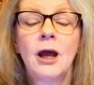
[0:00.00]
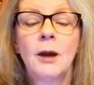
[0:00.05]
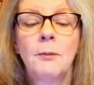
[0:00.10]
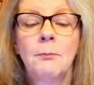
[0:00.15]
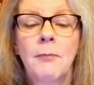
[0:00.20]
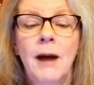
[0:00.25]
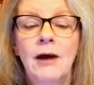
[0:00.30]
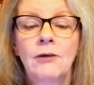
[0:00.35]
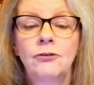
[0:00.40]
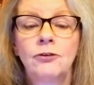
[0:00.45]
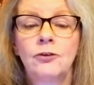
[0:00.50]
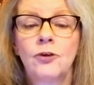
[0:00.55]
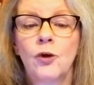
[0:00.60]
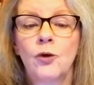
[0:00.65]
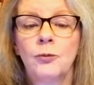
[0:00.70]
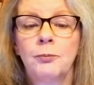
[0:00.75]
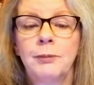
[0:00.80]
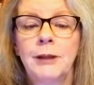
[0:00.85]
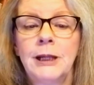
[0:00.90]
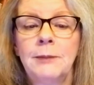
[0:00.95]
Mountain
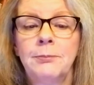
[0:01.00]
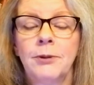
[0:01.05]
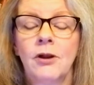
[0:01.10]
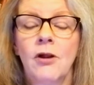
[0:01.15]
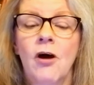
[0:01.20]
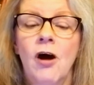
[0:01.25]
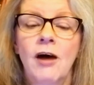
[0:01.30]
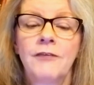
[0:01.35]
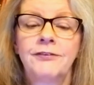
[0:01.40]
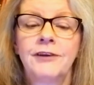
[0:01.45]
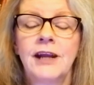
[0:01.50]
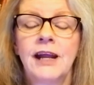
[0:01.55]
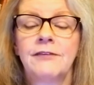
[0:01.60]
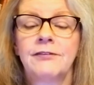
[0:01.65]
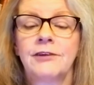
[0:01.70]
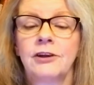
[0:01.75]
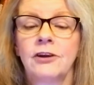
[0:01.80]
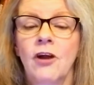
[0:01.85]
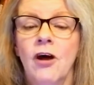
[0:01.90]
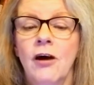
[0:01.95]
goat people often have
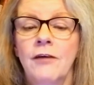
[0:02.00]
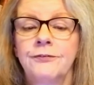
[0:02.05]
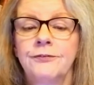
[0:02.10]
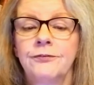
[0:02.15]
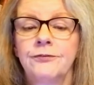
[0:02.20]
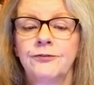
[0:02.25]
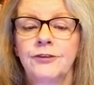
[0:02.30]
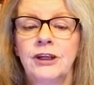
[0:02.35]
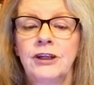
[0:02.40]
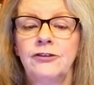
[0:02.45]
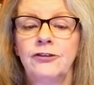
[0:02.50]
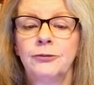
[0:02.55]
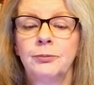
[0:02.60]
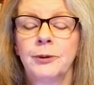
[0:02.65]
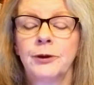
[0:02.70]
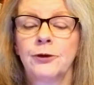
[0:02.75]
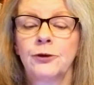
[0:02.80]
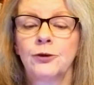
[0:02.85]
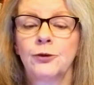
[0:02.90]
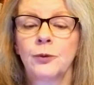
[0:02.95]
a lofty
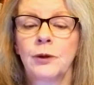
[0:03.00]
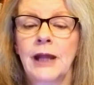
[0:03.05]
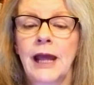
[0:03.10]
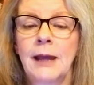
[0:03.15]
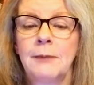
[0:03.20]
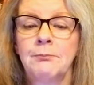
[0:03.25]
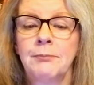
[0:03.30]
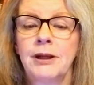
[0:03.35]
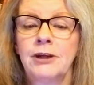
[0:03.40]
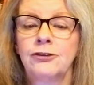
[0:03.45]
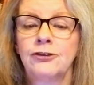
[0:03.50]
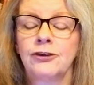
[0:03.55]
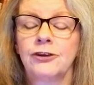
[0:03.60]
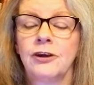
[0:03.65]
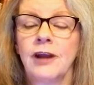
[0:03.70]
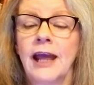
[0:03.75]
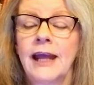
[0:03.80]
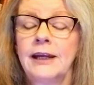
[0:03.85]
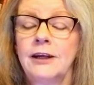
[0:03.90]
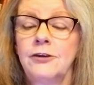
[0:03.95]
spiritual
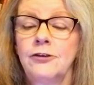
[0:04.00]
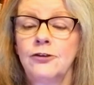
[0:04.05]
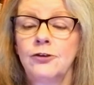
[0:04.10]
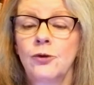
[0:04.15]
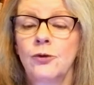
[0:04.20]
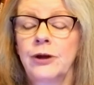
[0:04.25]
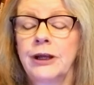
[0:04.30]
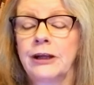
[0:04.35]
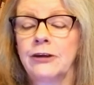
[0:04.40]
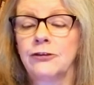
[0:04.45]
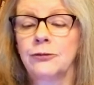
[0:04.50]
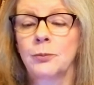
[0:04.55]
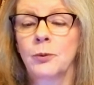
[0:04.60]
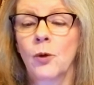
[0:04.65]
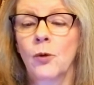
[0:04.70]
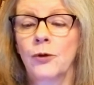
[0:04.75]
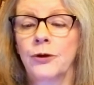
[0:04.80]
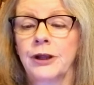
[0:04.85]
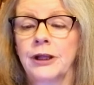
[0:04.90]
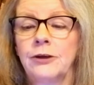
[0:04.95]
ambition and enjoy
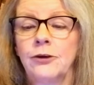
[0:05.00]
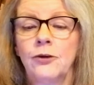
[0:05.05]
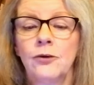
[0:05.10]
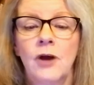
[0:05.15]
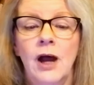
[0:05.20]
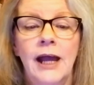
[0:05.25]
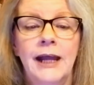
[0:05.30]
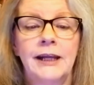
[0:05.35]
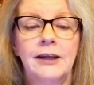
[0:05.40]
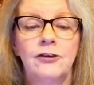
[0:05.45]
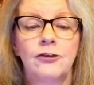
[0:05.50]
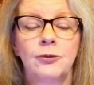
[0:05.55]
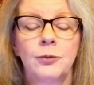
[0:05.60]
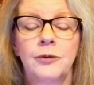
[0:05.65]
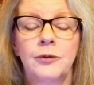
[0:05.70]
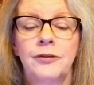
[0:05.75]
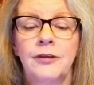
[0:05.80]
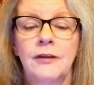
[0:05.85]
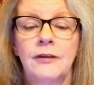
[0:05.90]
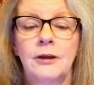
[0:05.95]
exploring new heights
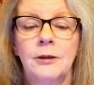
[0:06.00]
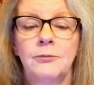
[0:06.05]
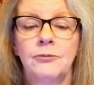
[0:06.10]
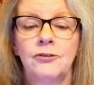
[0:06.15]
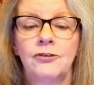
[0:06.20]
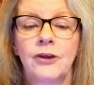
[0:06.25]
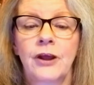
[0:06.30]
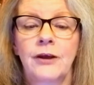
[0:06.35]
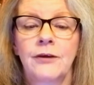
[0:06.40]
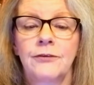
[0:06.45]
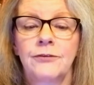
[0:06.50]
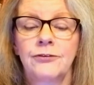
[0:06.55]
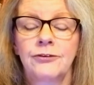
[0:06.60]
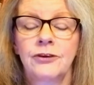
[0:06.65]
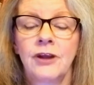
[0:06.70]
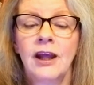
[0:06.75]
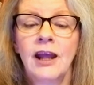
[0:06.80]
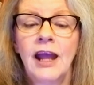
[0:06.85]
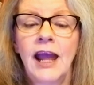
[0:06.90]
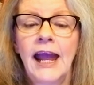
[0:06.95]
within themselves,
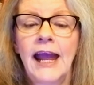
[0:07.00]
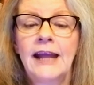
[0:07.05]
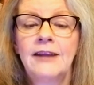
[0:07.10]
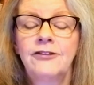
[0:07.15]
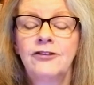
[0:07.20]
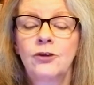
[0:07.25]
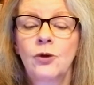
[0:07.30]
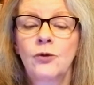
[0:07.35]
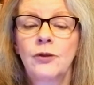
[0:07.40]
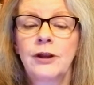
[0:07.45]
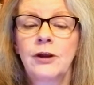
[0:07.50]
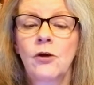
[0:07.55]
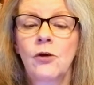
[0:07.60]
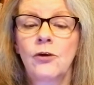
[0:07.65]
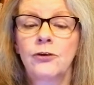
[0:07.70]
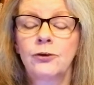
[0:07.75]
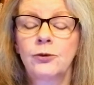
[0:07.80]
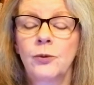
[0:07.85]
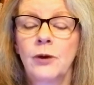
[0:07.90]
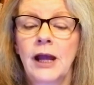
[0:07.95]
and so they
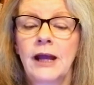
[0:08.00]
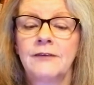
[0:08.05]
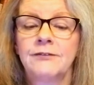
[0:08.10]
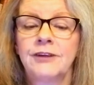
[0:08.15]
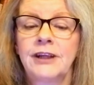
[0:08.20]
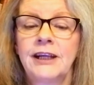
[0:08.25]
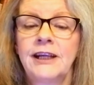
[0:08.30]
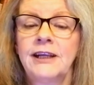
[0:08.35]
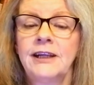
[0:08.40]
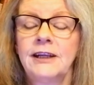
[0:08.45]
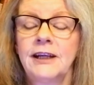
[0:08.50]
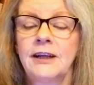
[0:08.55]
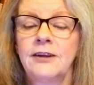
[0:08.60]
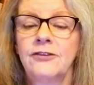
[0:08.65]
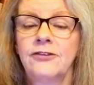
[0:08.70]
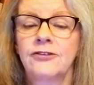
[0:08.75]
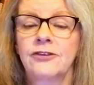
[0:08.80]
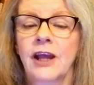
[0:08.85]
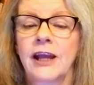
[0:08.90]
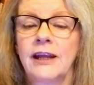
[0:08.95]
also have keen
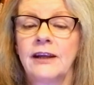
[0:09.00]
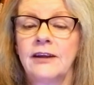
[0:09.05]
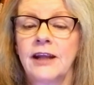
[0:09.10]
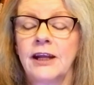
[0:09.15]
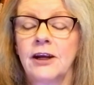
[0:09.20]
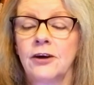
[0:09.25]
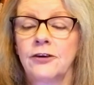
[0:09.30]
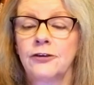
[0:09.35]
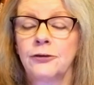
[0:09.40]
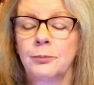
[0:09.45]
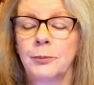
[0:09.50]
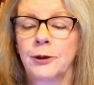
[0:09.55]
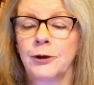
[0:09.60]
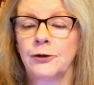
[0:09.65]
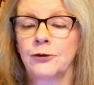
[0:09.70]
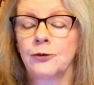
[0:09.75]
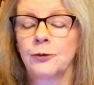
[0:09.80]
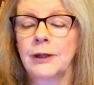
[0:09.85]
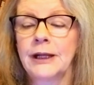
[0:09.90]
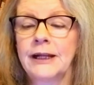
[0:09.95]
insight and are
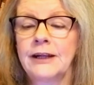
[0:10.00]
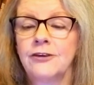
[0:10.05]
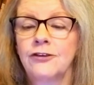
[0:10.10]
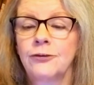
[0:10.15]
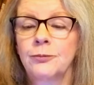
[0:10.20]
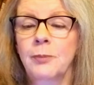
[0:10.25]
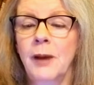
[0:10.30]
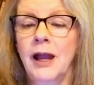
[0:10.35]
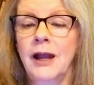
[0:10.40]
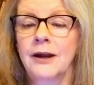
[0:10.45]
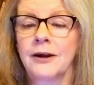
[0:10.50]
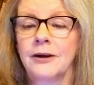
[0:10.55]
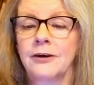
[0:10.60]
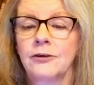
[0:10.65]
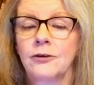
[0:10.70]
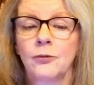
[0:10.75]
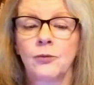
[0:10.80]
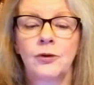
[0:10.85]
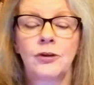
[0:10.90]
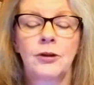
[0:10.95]
spiritually
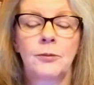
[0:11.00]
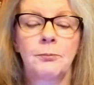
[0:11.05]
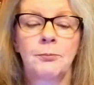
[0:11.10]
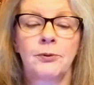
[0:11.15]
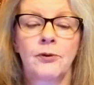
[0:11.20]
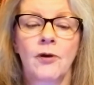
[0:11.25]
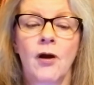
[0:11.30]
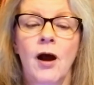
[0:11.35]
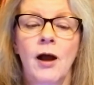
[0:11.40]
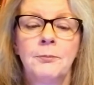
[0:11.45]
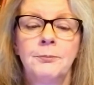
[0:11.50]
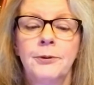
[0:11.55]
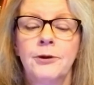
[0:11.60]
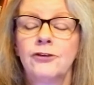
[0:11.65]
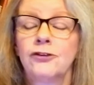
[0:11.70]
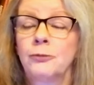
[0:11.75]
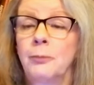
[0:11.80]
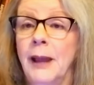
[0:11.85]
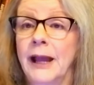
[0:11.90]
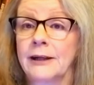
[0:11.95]
inspired with a broad
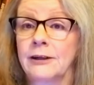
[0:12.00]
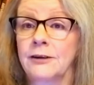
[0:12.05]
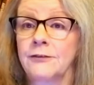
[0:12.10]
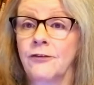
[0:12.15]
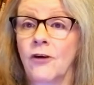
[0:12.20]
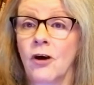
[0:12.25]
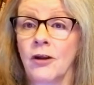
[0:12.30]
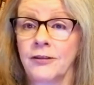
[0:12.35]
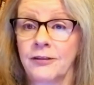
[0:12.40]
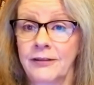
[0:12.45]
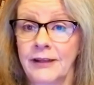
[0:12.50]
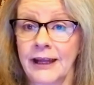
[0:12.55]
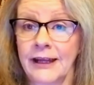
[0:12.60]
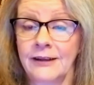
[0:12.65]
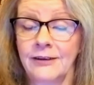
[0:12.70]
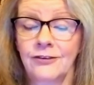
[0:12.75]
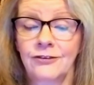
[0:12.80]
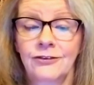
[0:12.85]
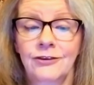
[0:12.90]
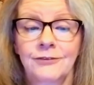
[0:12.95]
perspective on
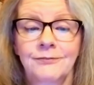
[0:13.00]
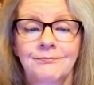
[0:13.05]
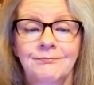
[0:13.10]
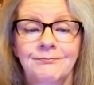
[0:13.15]
things.